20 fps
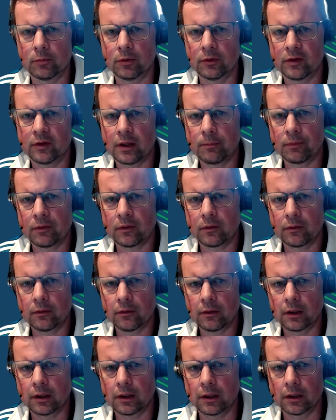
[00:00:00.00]
steps.
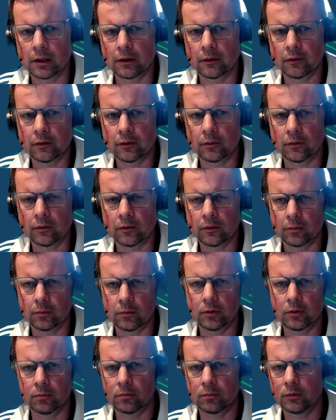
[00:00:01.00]
So
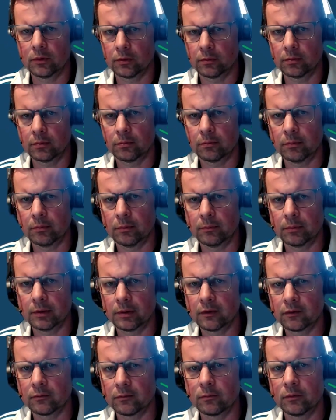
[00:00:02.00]
you
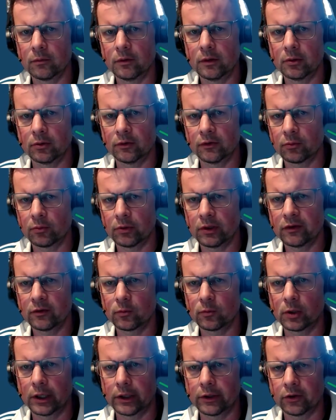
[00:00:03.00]
because there is a
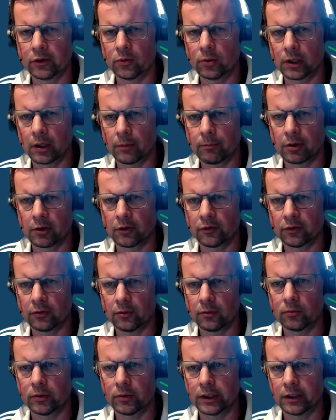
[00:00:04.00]
reason why you're doing a
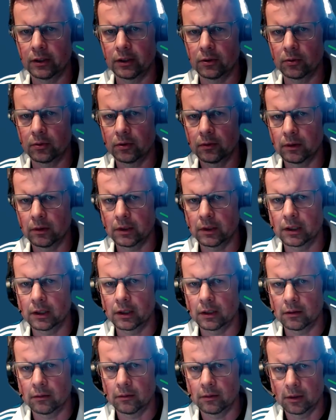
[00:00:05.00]
partial reload.
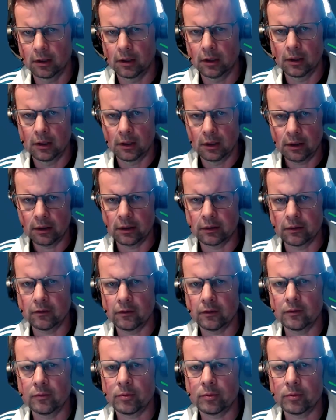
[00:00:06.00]
It's